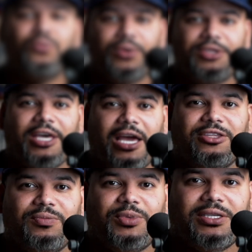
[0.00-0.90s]
with
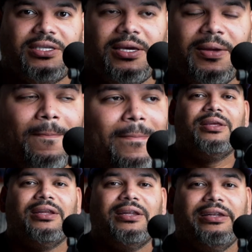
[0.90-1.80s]
ChatGPT.
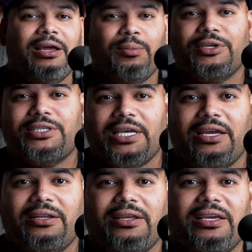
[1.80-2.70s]
Number
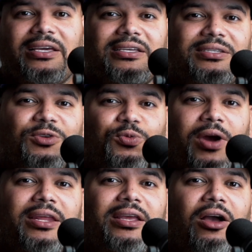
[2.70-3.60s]
10 is
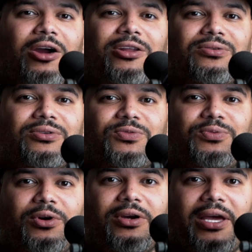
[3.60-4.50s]
writing articles
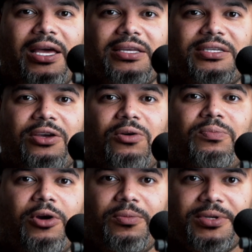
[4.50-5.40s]
for SEO
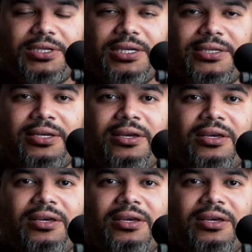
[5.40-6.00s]
purposes.